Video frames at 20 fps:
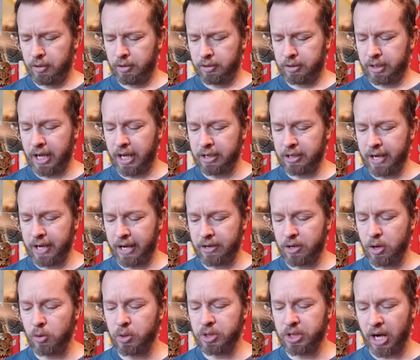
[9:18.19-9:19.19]
Kanan had
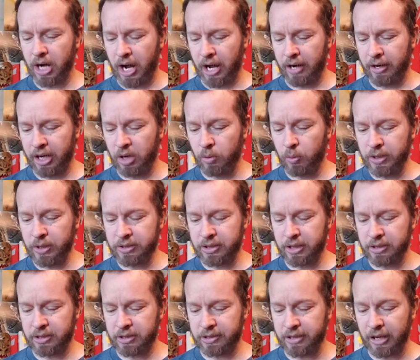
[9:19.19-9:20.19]
no shot. He winced
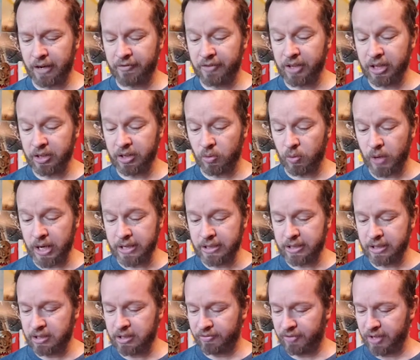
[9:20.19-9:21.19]
as he saw Vidian raise
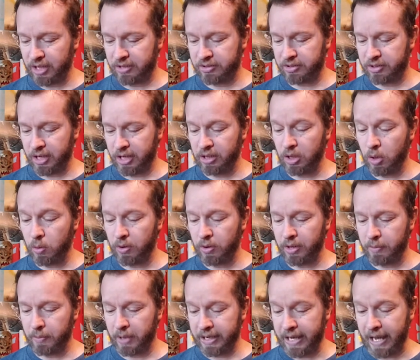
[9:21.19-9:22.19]
his fists and lower
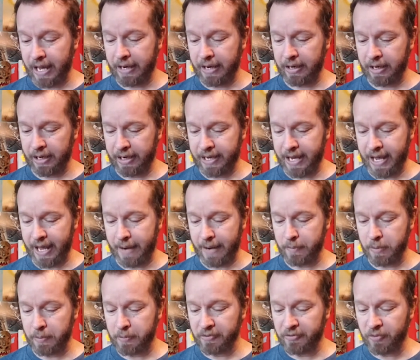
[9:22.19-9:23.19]
them again and again.
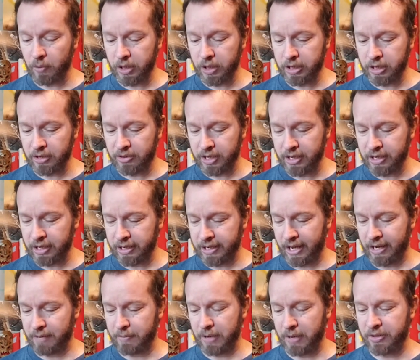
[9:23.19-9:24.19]
But before he could think
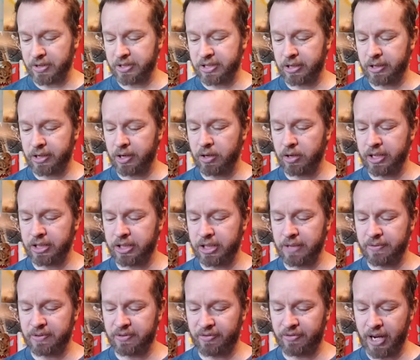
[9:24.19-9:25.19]
again about the security
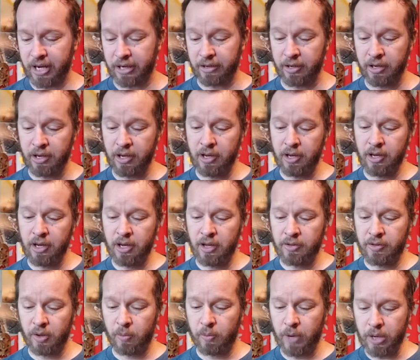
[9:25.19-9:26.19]
chief's fate,
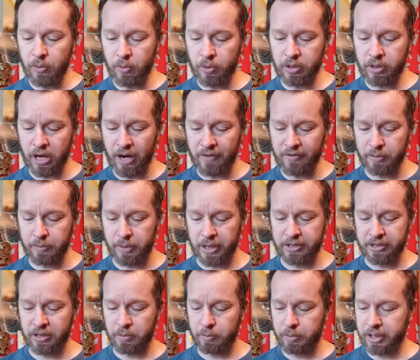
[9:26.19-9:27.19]
the wayward
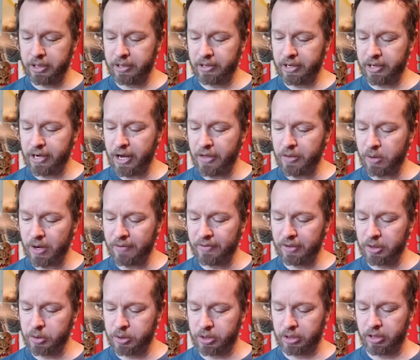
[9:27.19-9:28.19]
hoverbus completed another
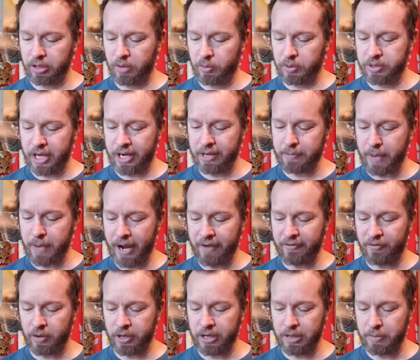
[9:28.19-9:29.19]
revolution and was heading back
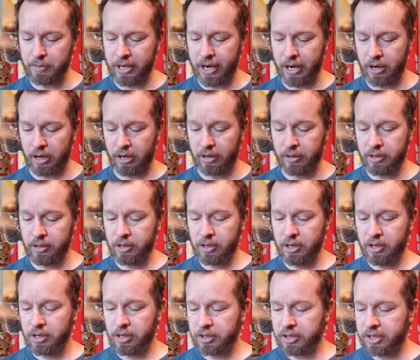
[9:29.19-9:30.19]
for him and Hera.
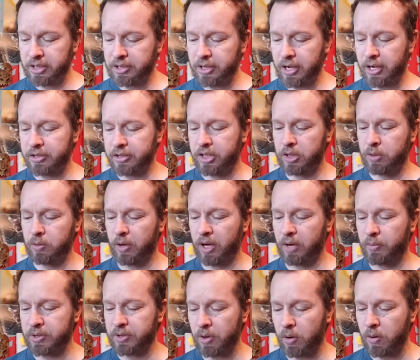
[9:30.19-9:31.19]
She saw it too
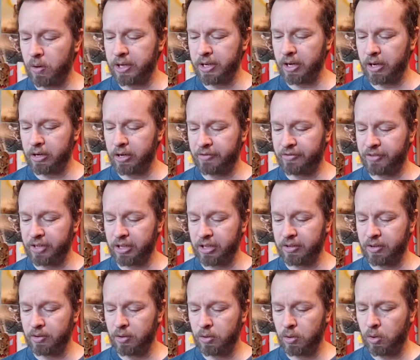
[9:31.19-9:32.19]
and was already on her feet
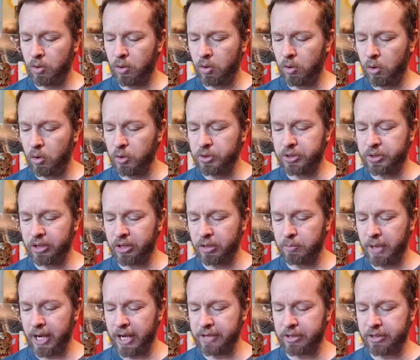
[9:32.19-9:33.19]
holstering her
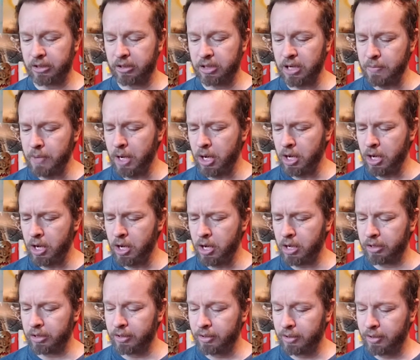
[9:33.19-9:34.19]
blaster. Come
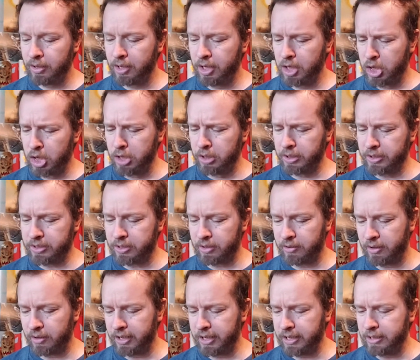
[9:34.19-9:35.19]
on! Heedless,
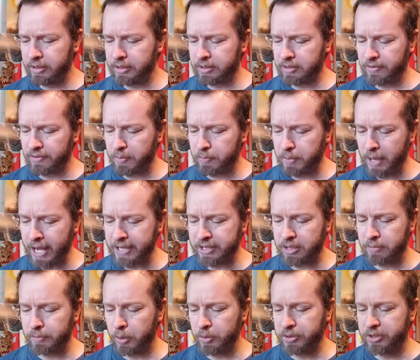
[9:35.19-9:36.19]
or, heedless of the blaster
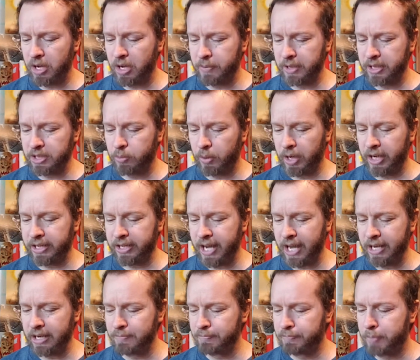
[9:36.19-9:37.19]
bolts coming his way,
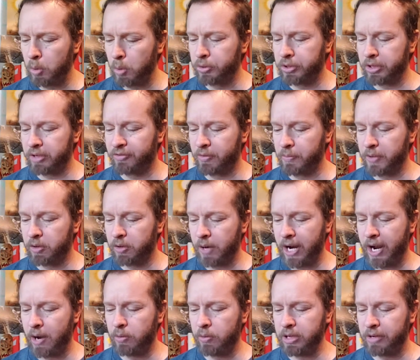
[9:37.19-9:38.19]
Kanan bolted from the
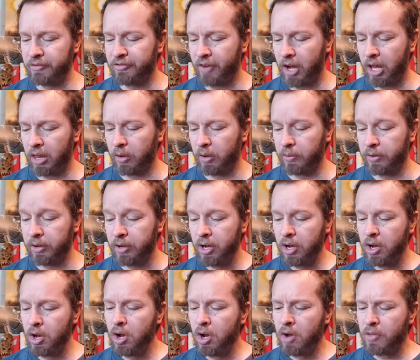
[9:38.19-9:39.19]
ground and followed.
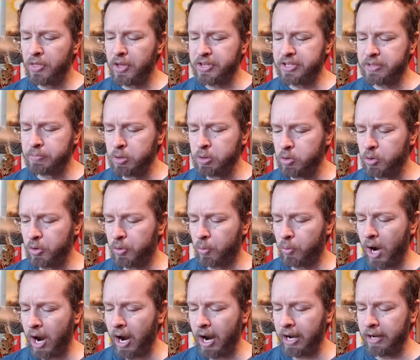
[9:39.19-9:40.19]
The smooth
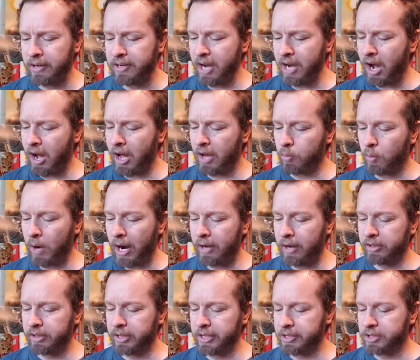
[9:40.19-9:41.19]
ride yawed
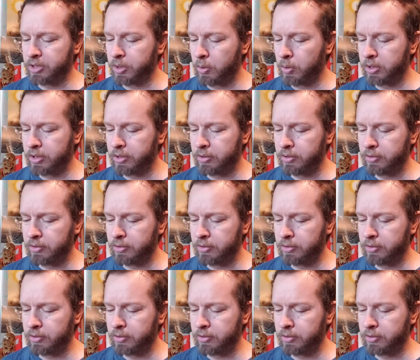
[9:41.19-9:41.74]
wildly, slurred,